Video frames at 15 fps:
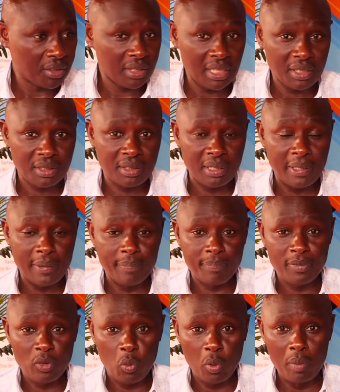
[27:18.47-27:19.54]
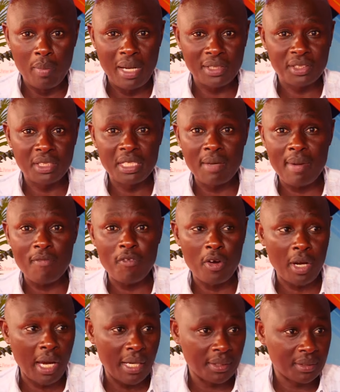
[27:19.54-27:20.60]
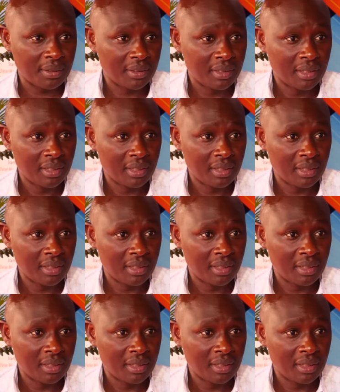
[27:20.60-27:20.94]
is that we must never forget